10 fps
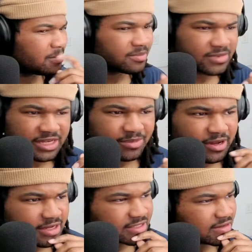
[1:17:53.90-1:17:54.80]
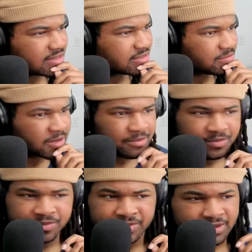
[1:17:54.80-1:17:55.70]
That melody is so nice as well.
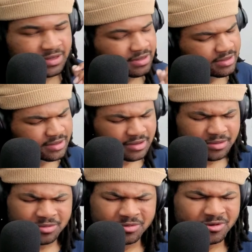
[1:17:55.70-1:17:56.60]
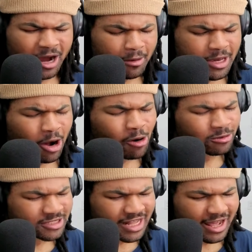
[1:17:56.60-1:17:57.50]
Oh, how he
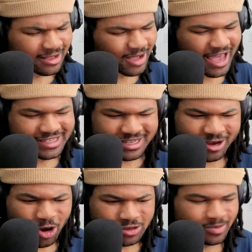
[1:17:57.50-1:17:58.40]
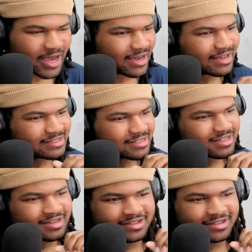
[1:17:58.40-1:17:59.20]
holds that as it goes back into the.